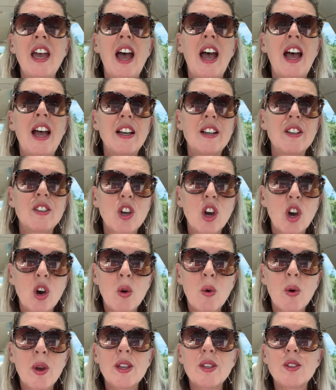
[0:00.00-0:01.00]
As
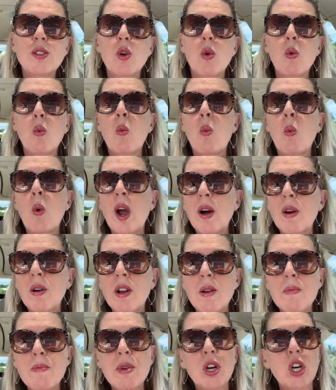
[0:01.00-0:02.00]
always,
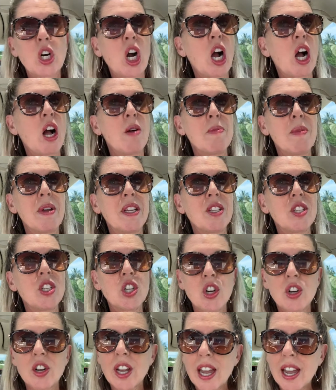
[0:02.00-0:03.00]
welcome your comments,
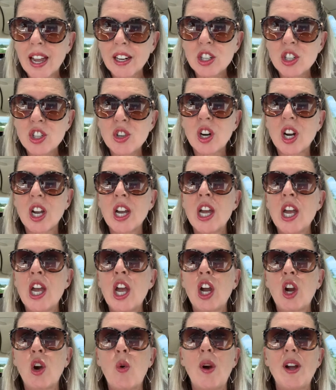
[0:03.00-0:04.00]
your extra
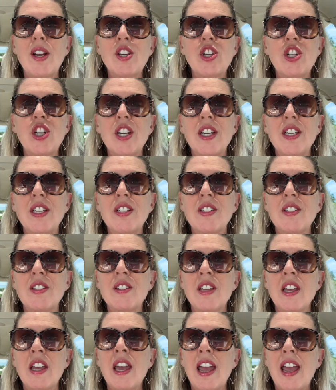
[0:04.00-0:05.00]

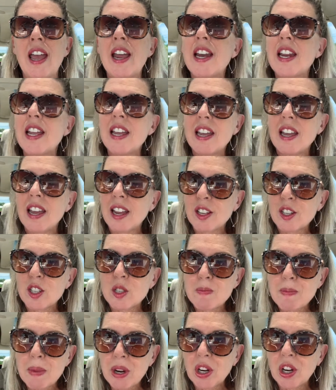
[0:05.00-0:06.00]
questions, any
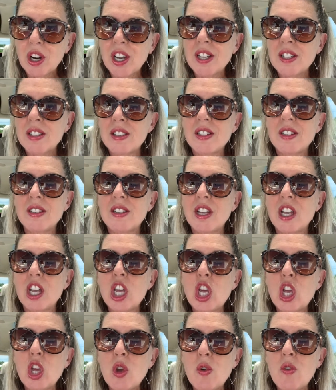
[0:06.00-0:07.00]
experiences that
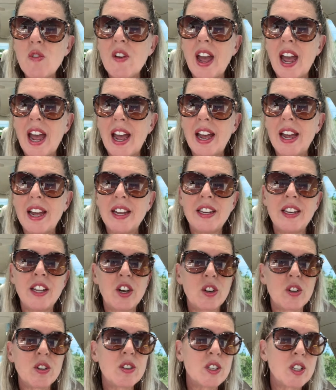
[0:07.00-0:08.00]
you've had that
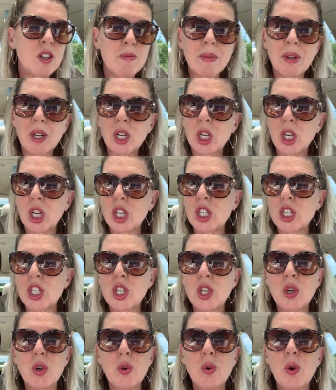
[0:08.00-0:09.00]
are similar
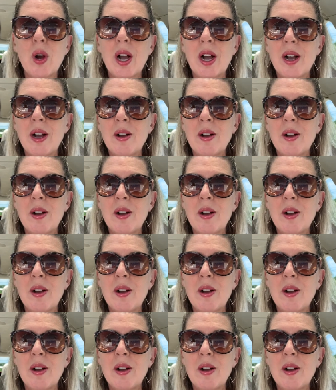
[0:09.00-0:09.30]
to